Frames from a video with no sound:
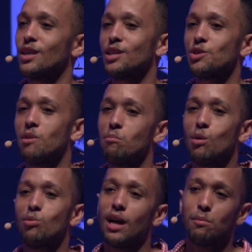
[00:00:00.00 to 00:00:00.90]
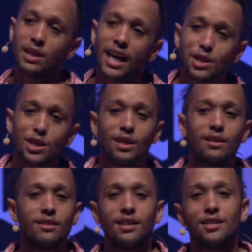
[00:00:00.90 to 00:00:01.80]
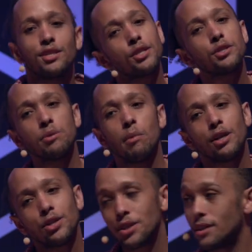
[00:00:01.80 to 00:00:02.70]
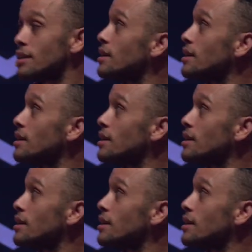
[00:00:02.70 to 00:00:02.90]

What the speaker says: into a mobile application. That's just too much.